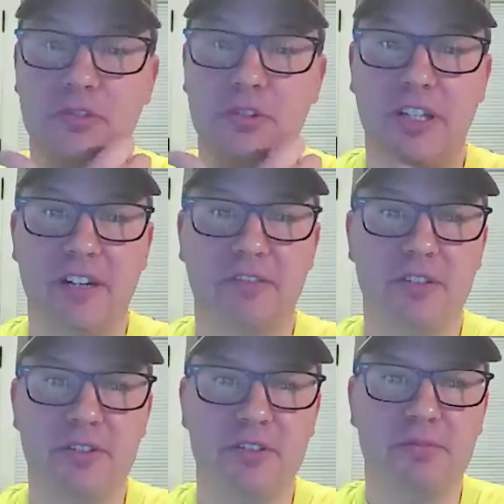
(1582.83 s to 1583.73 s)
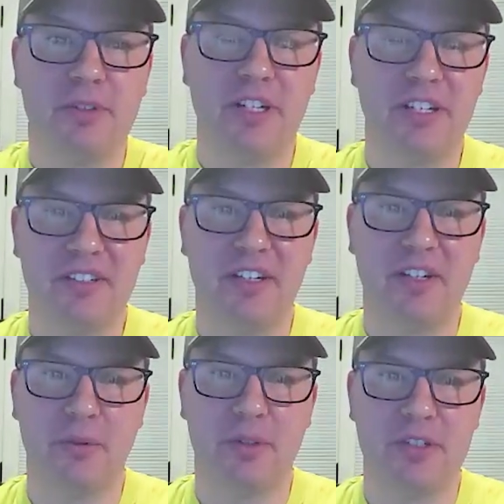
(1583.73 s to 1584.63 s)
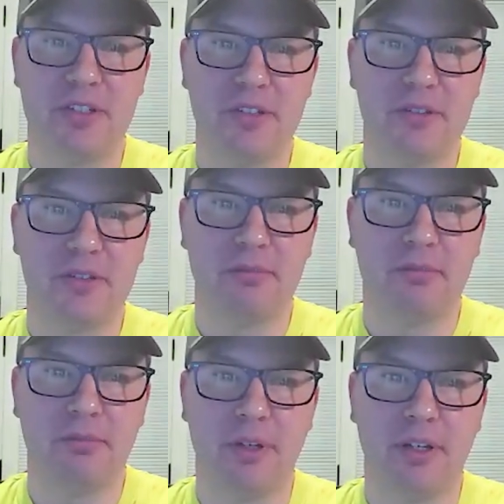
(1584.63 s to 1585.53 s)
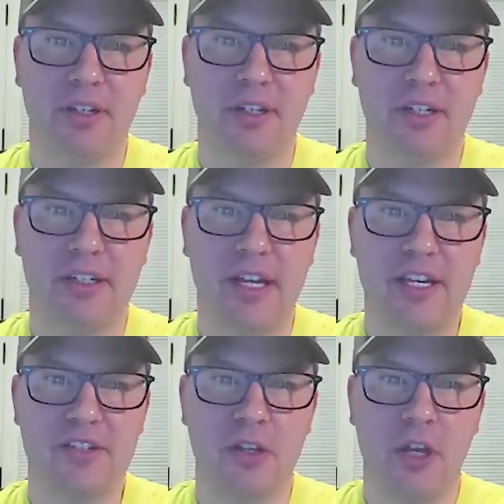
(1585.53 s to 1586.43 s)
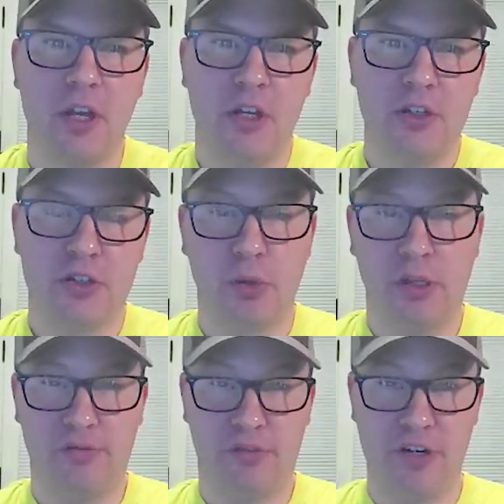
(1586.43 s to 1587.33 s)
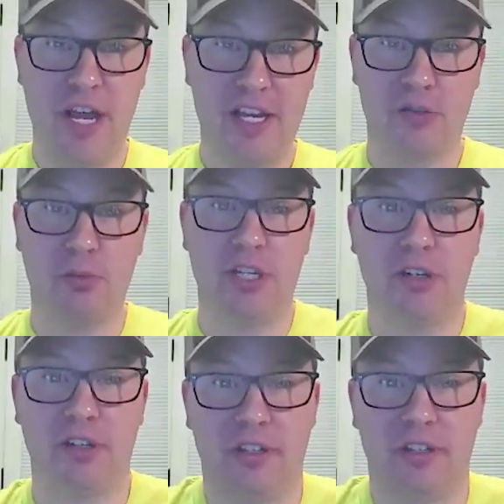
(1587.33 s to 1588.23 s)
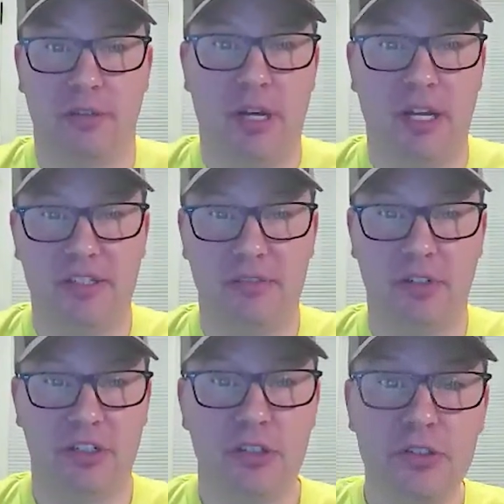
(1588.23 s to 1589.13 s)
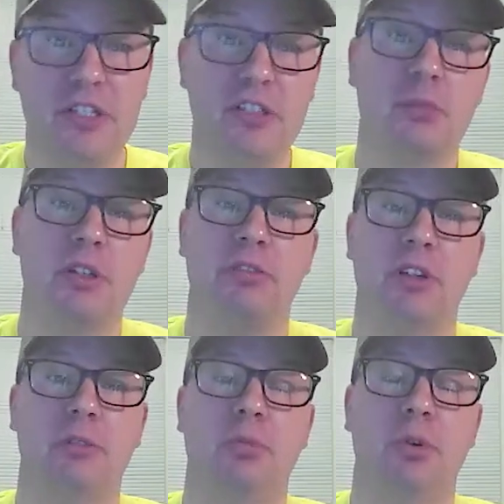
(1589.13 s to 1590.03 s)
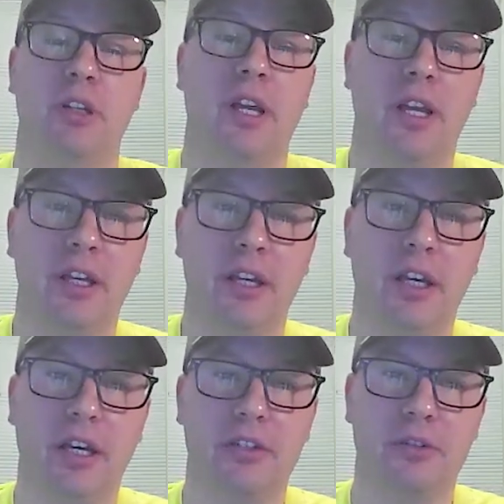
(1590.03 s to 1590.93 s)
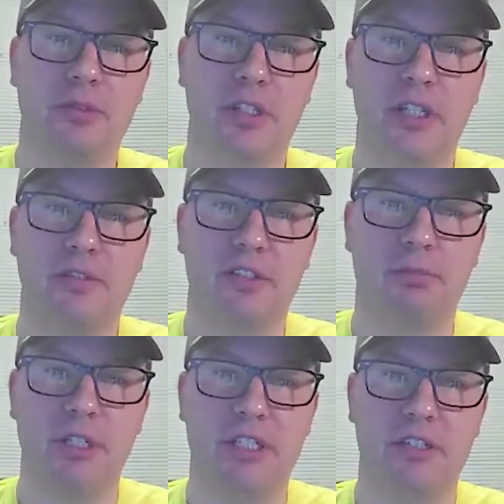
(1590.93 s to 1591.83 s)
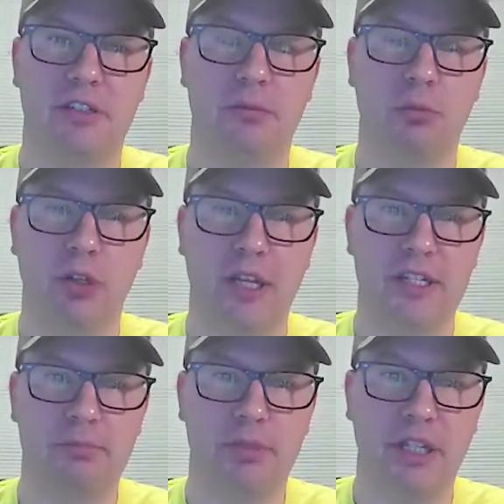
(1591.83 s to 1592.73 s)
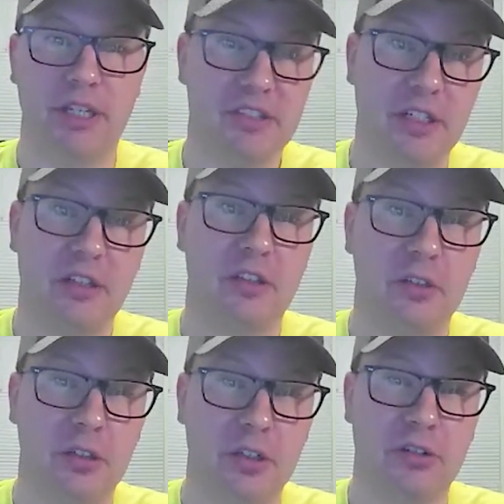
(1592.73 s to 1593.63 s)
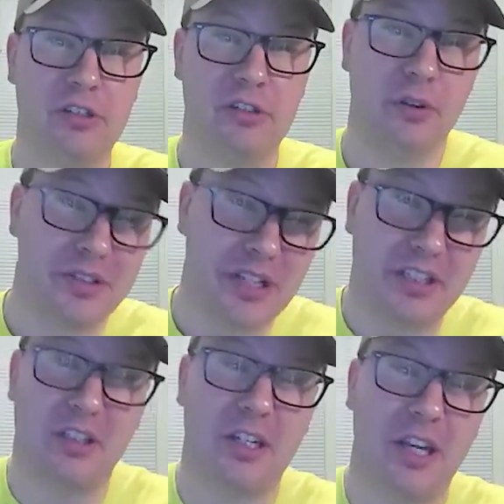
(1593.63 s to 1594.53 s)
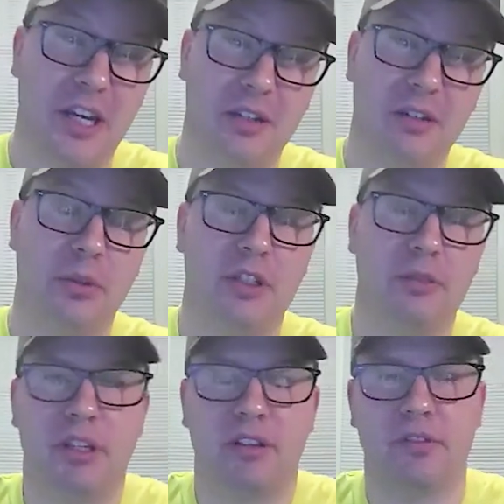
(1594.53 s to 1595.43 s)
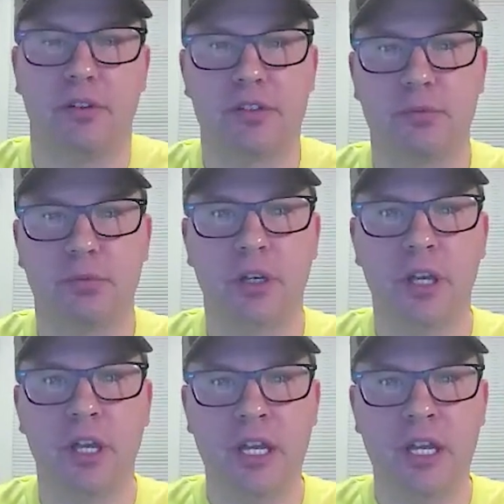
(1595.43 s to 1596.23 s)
Drink a lot of fruit juice, but not orange juice. But I guess just quickly for next week on the policy front, Tuesday is going to be a really important day. Trump's going to give a speech that's going to more or less be like a State of the Union address, although it's technically not when you make the first one.